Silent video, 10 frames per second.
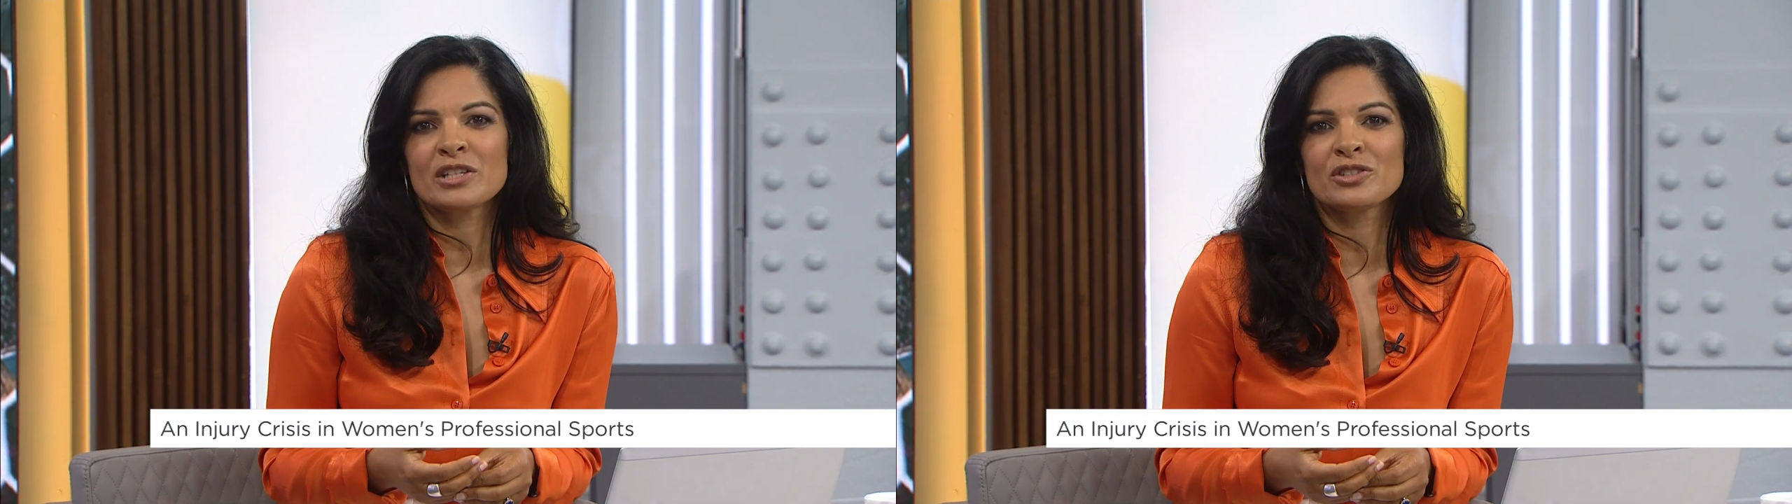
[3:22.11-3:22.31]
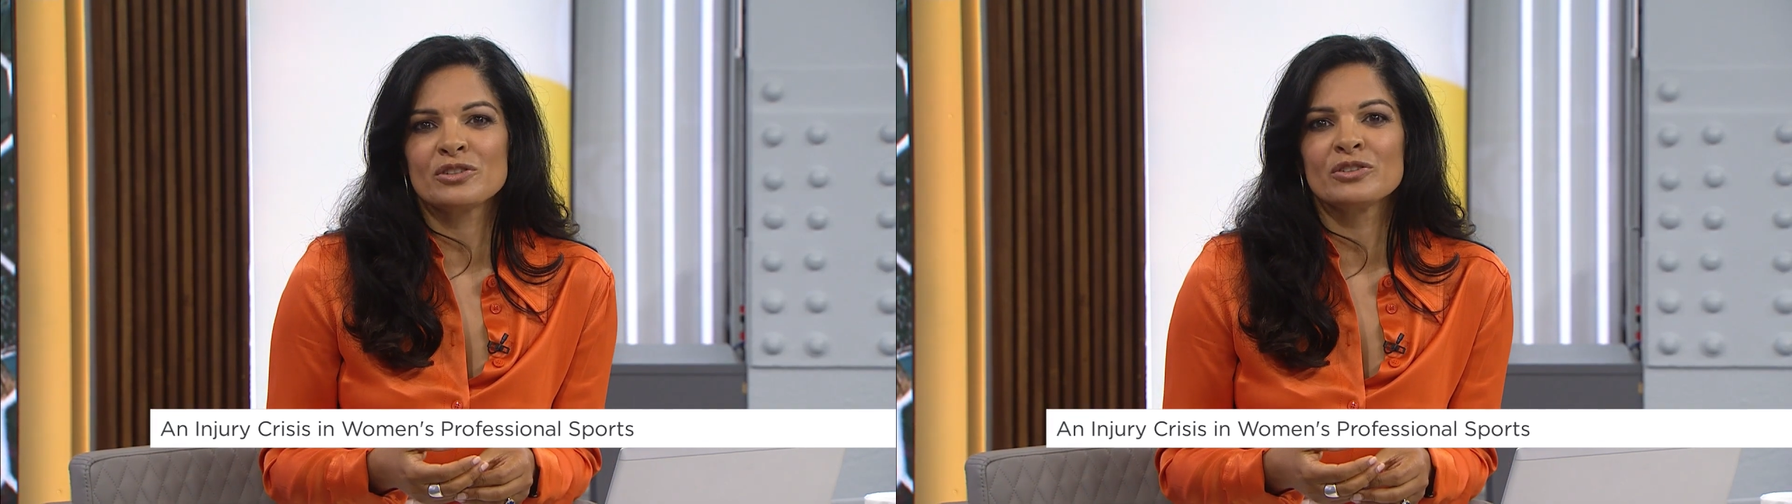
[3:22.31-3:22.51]

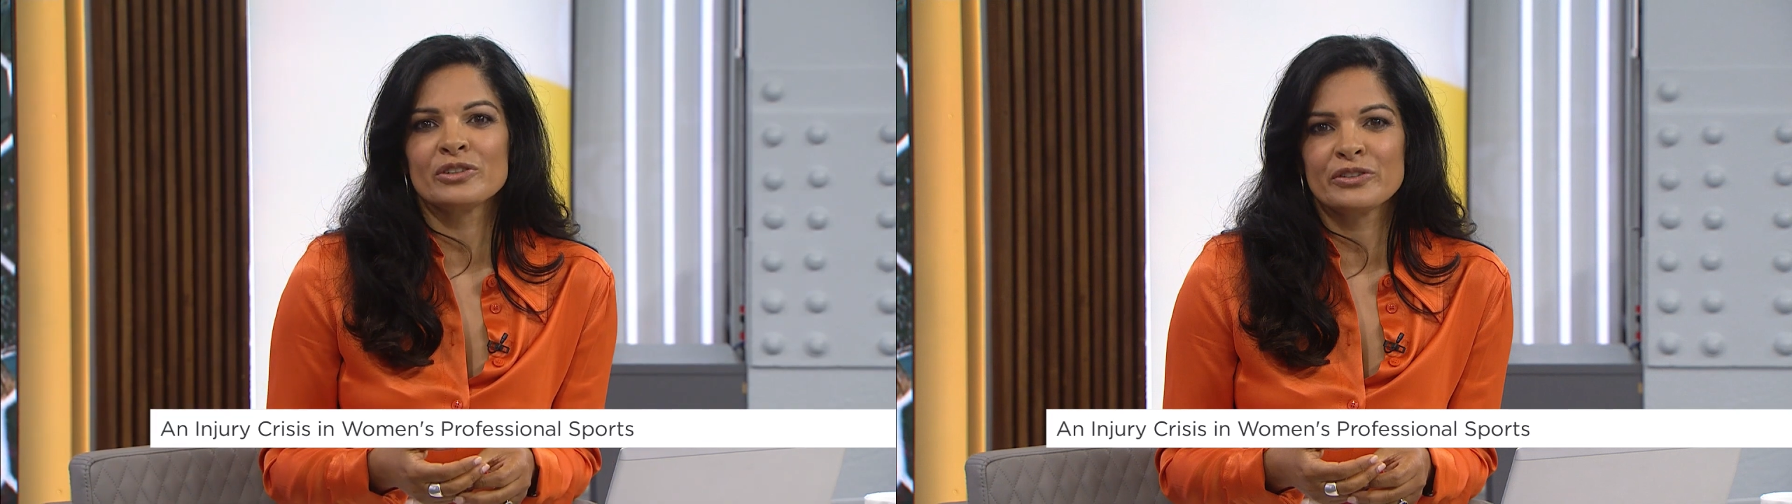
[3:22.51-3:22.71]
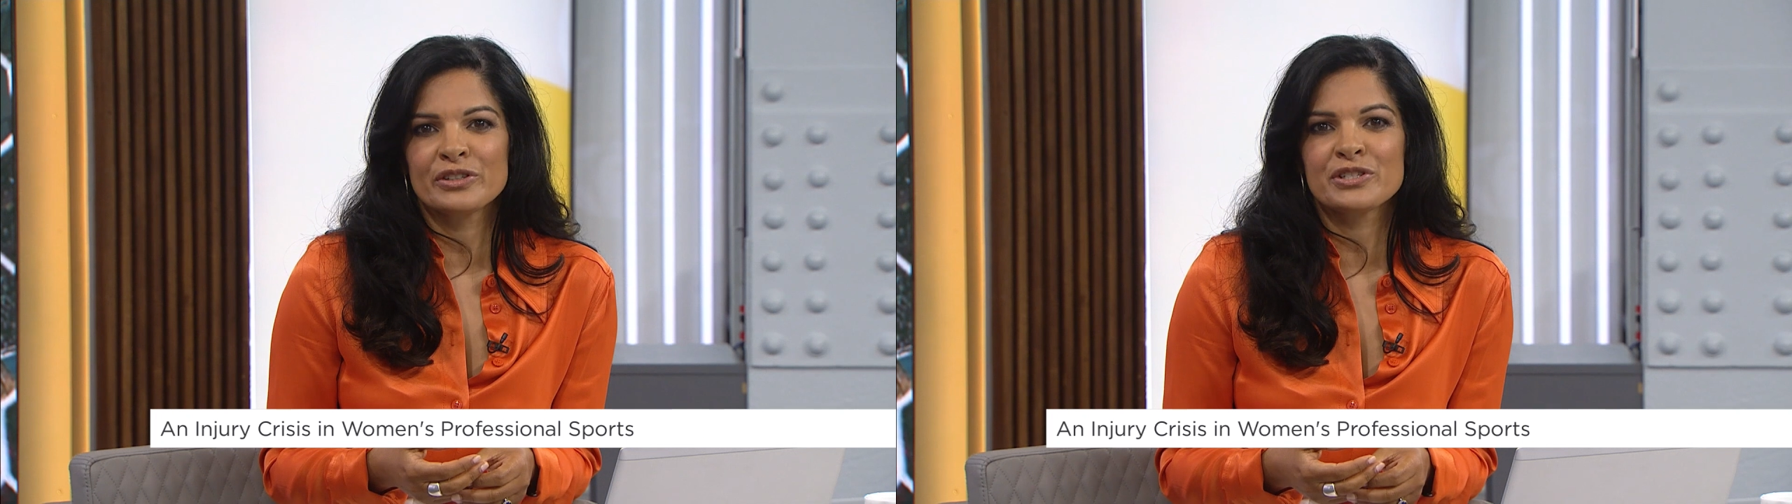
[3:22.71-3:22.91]
action
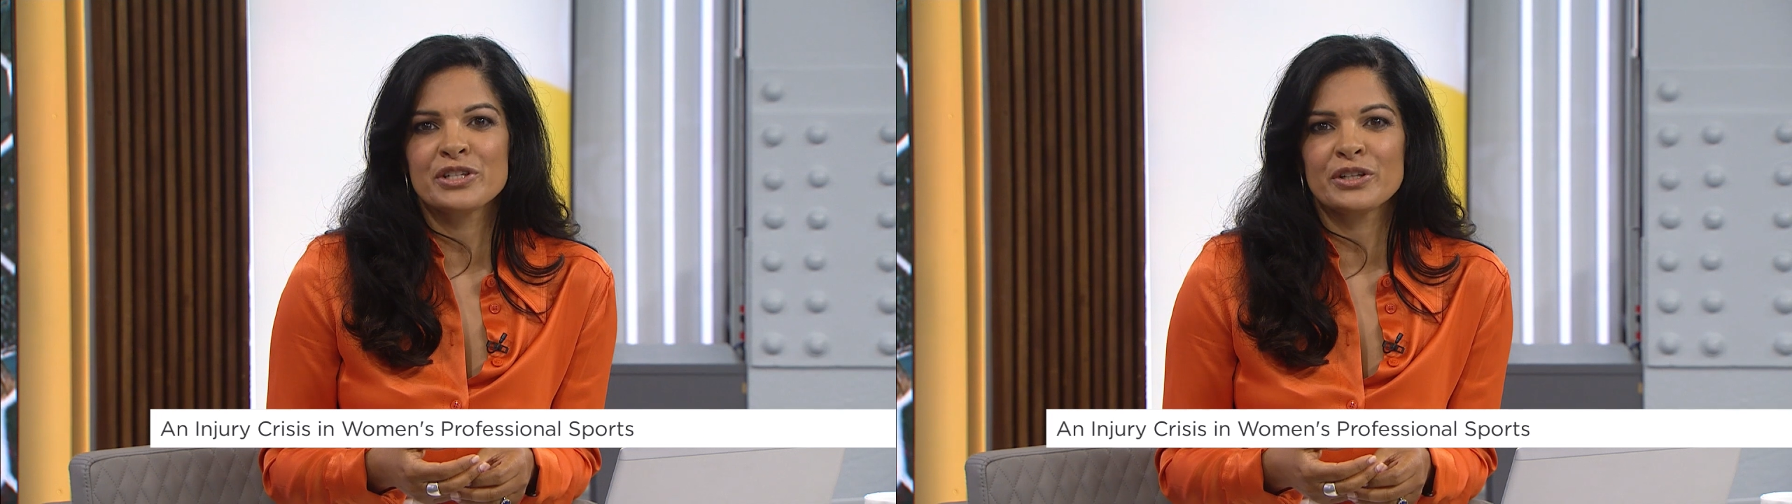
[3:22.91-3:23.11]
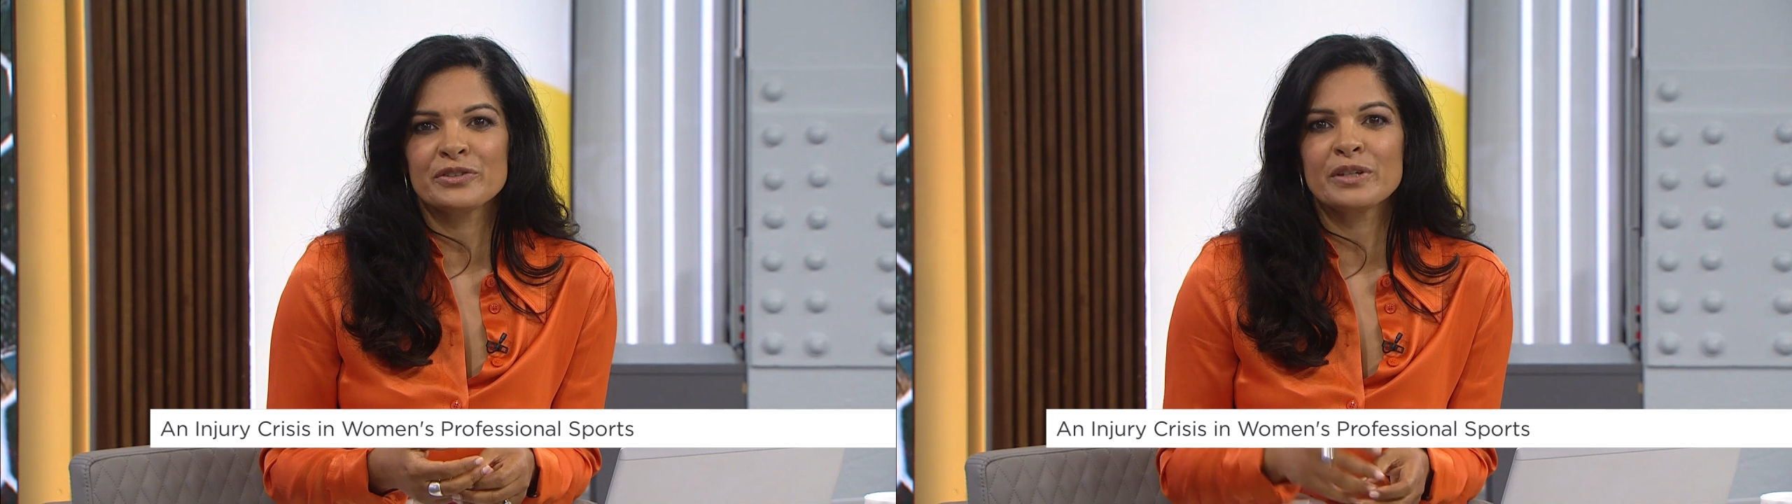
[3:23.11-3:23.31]
earlier
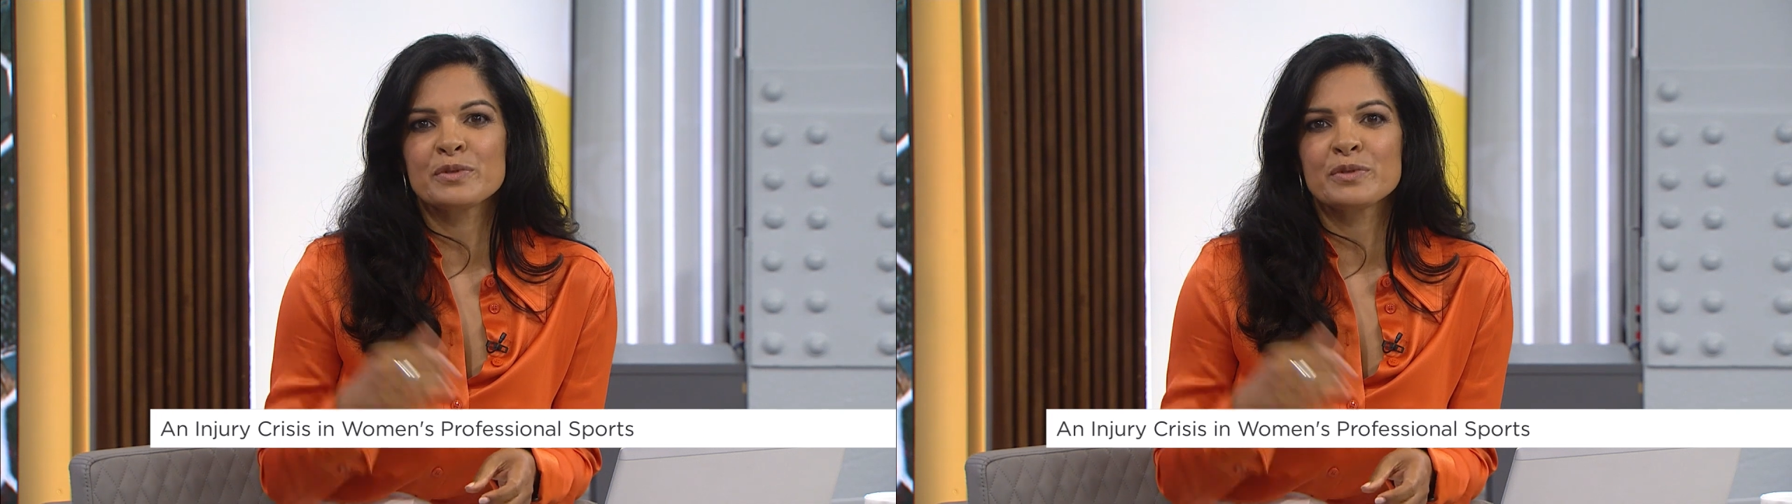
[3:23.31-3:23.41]
this year.